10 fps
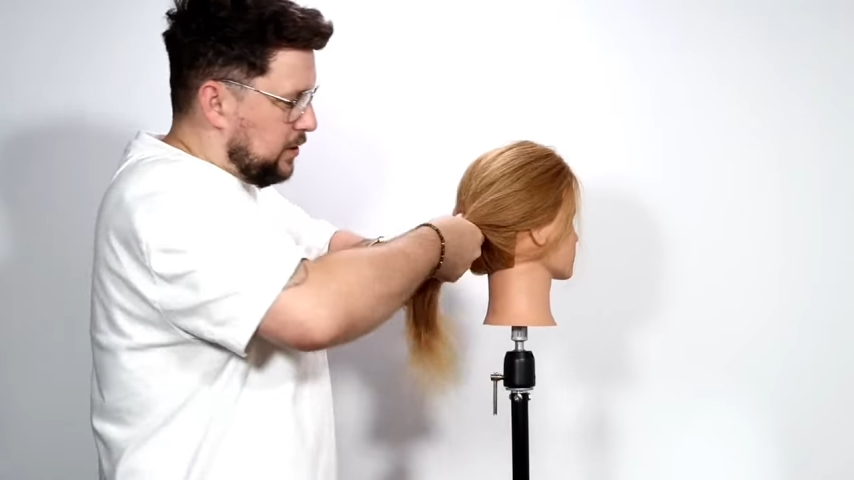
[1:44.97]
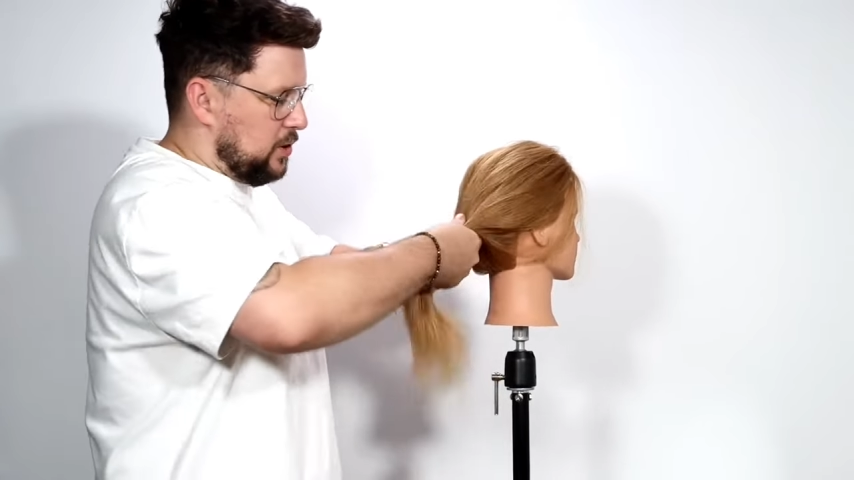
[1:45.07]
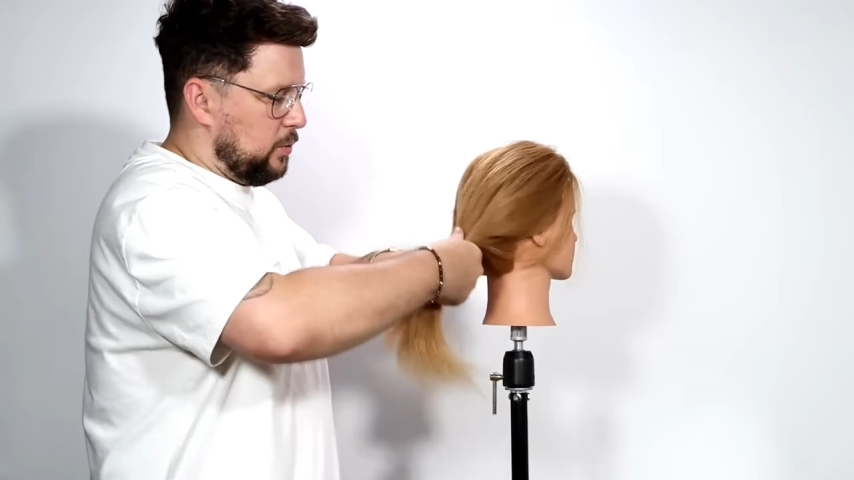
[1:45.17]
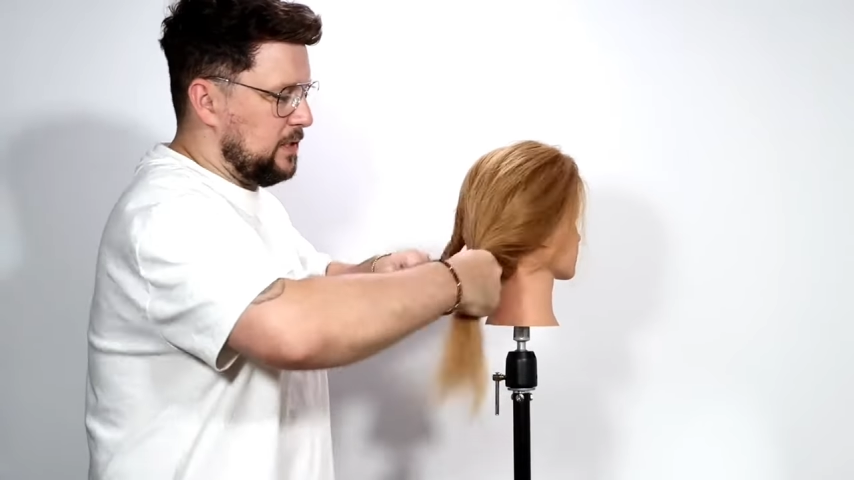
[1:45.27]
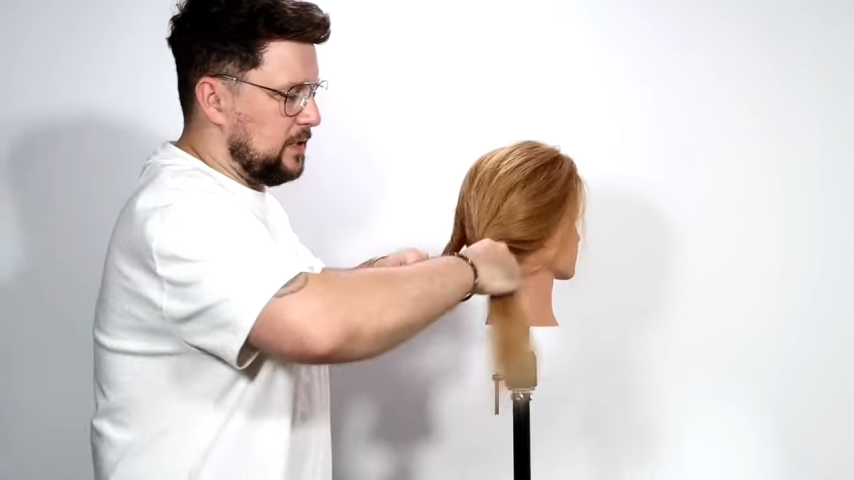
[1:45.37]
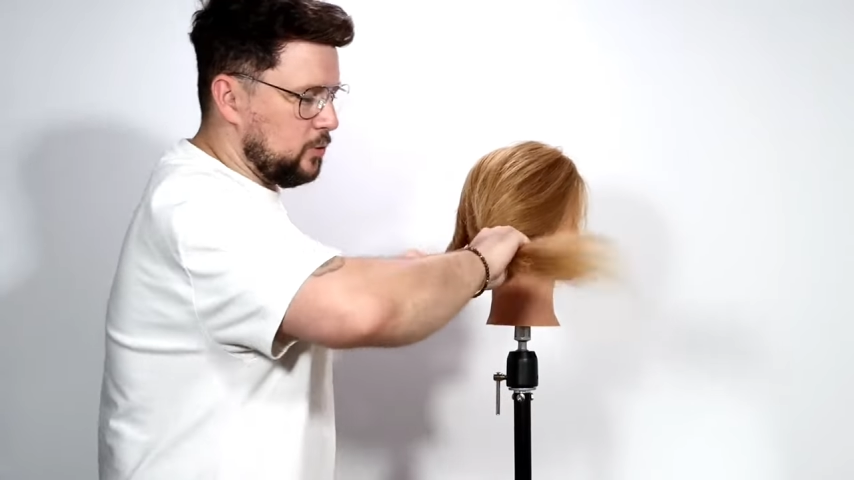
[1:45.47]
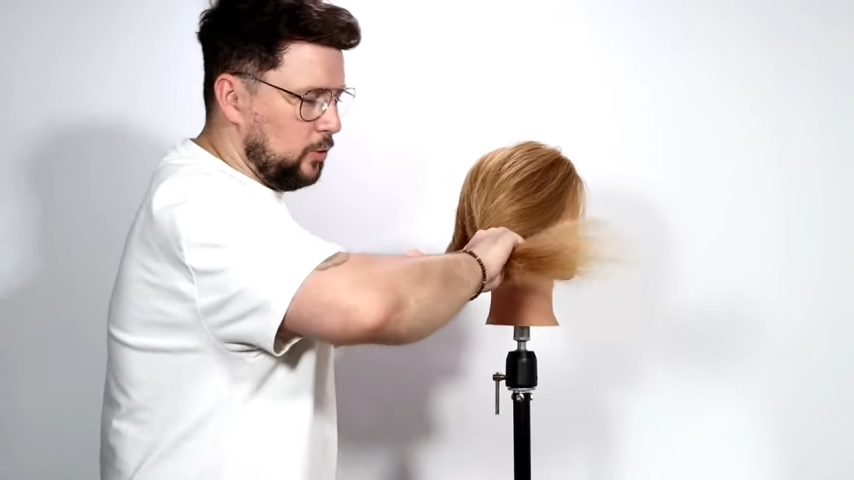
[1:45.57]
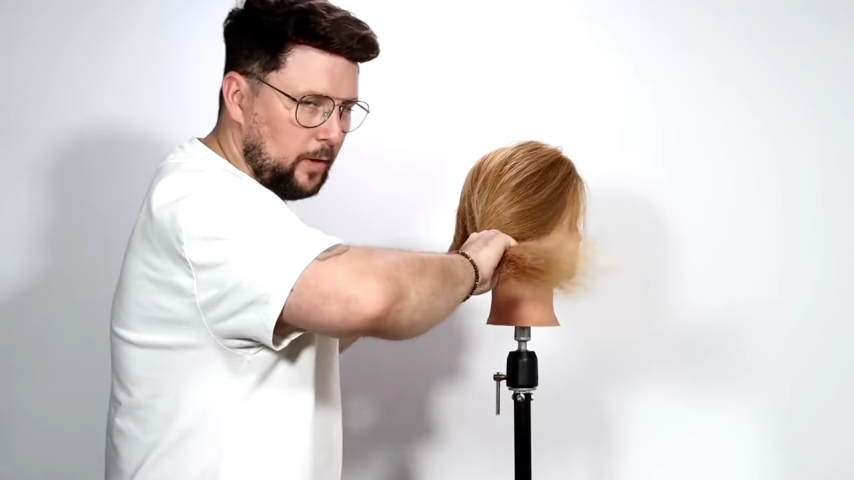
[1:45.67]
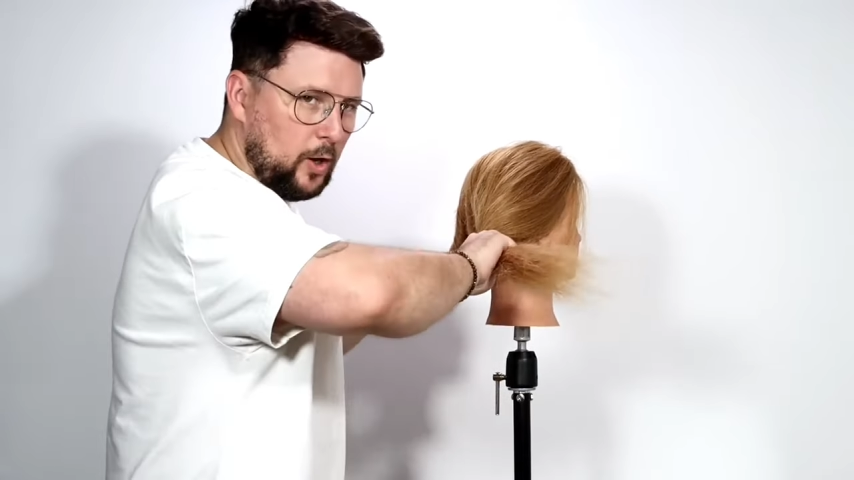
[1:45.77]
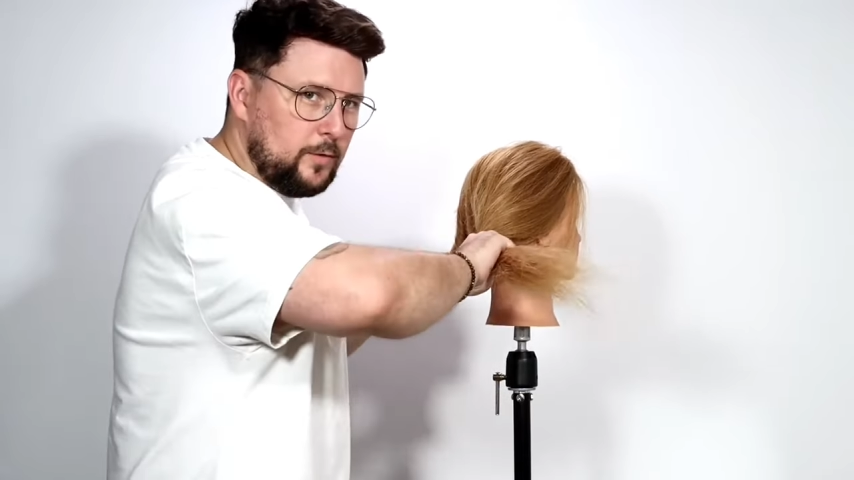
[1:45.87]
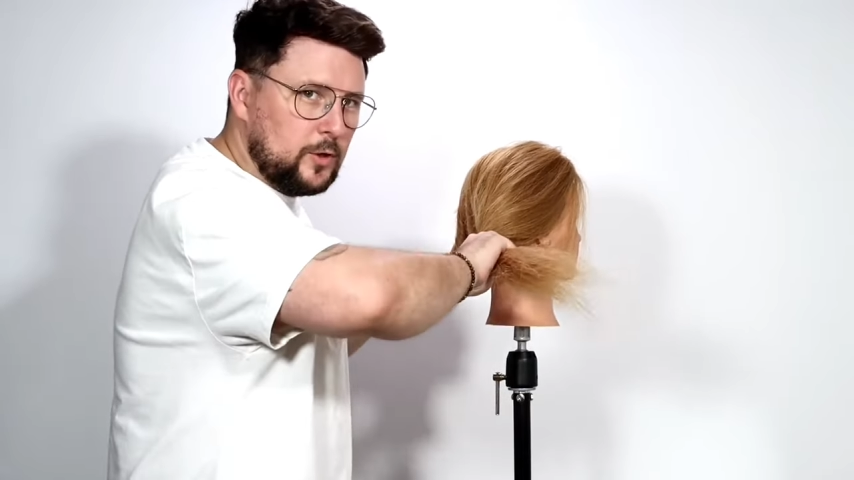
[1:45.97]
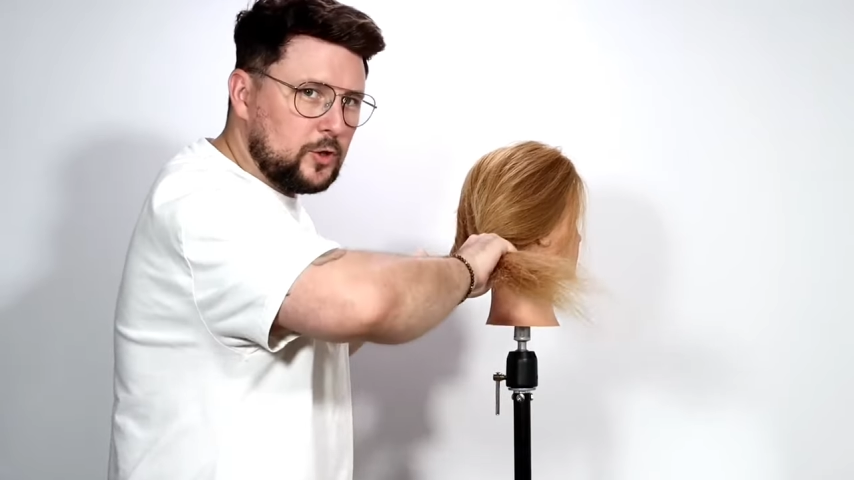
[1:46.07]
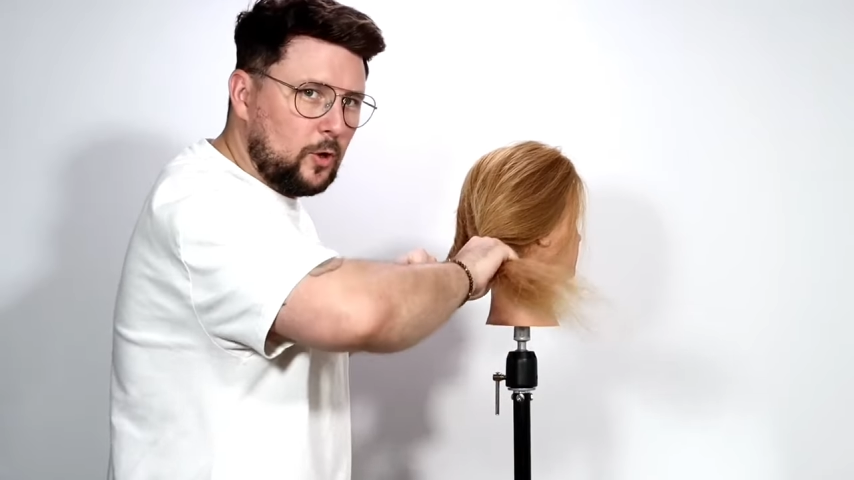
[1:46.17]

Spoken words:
to twist it sort of over your